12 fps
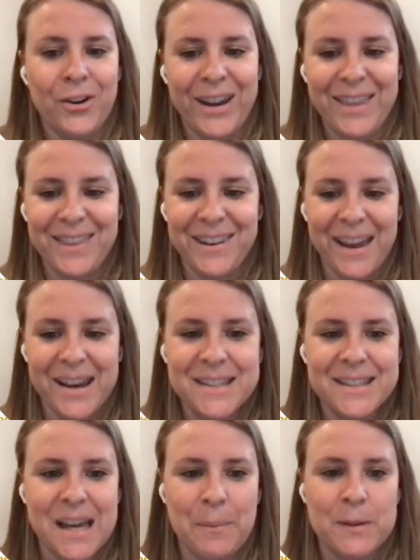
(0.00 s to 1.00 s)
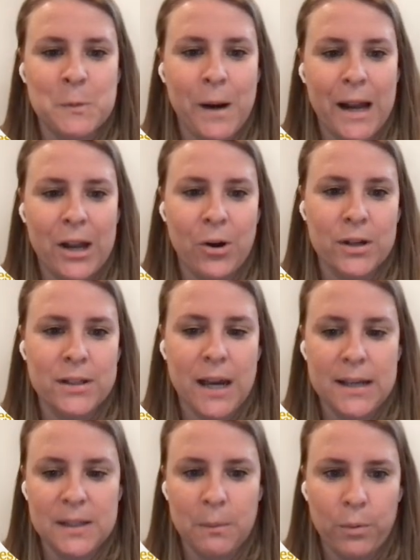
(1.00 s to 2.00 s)
All right, the next step is
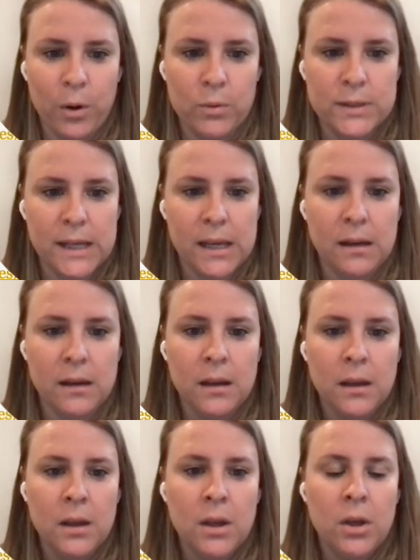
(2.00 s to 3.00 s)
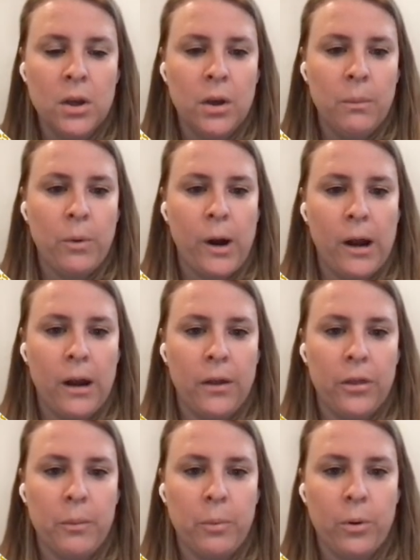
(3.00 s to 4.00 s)
prioritizing protein.
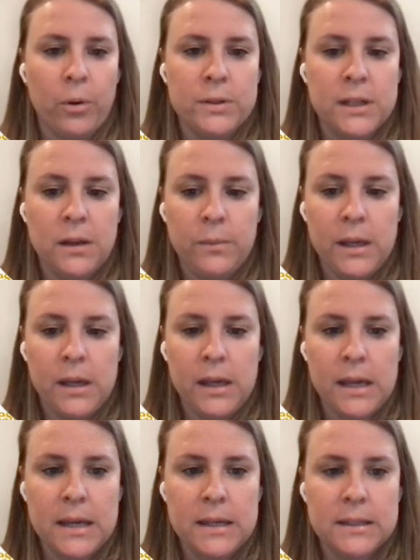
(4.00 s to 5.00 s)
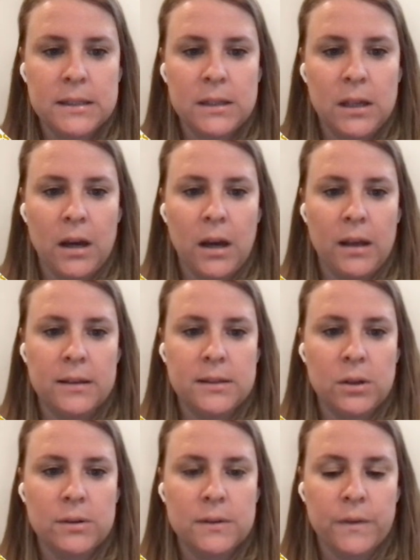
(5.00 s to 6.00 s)
The protein we eat
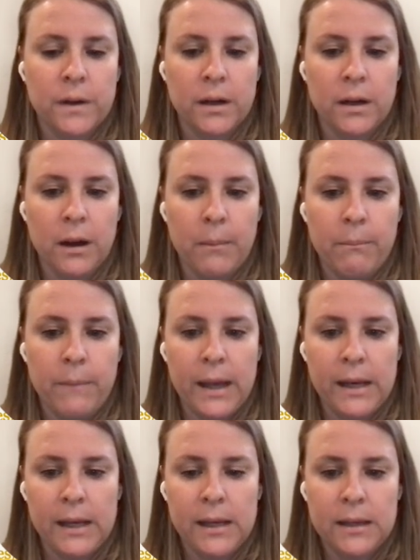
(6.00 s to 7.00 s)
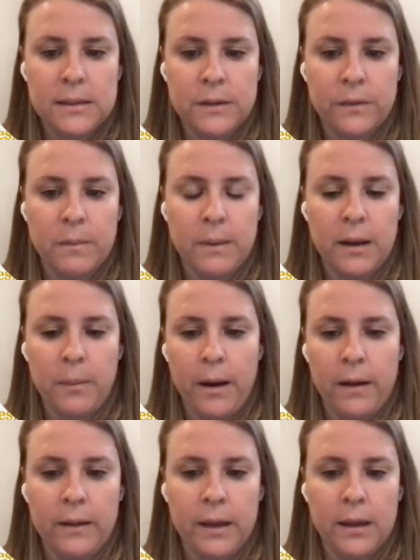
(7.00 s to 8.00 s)
is used for many different
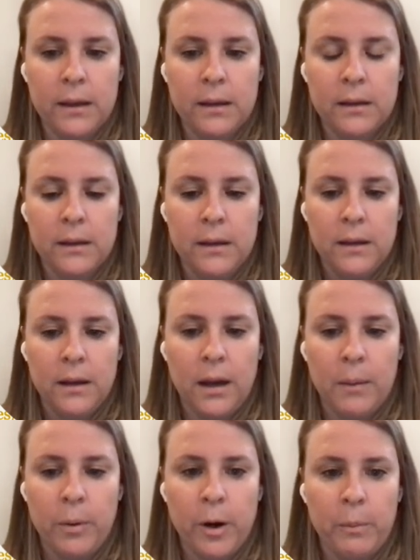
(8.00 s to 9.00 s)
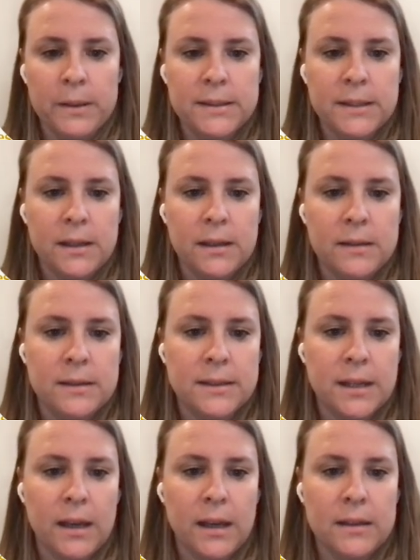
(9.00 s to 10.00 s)
metabolic
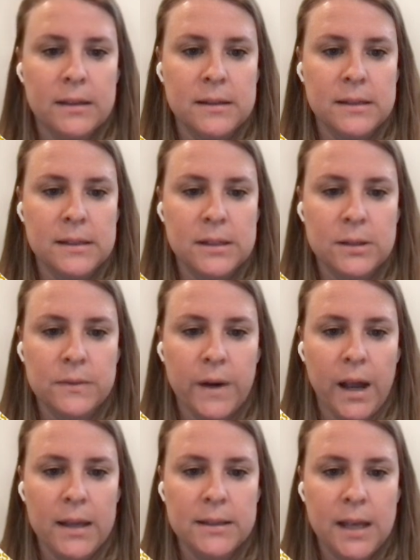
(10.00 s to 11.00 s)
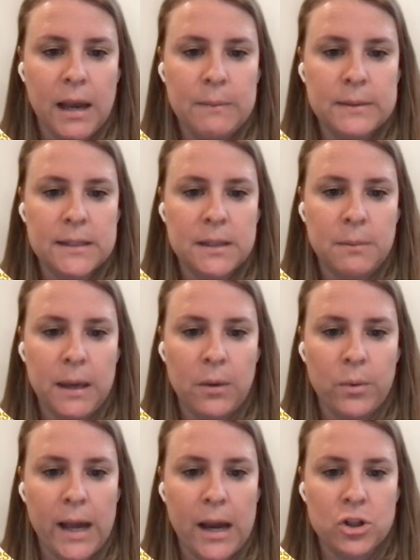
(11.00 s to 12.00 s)
purposes, and it's used for enzymes to
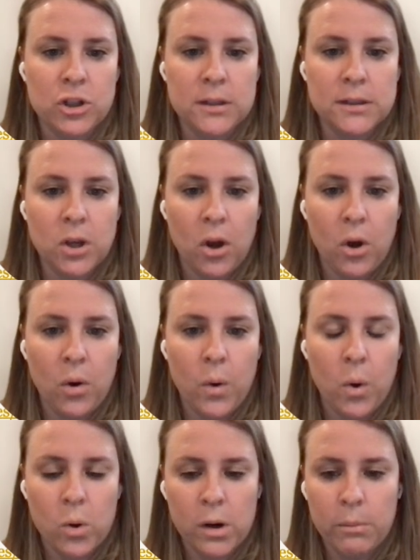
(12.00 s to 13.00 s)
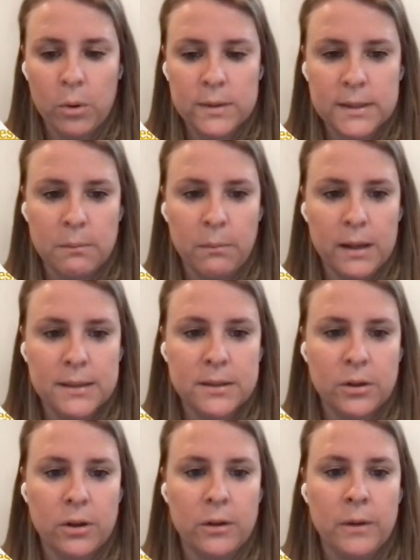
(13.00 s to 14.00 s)
make reactions go, hormones, and
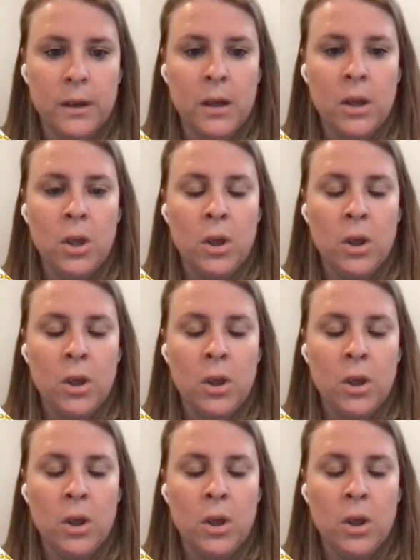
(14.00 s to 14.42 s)
muscle.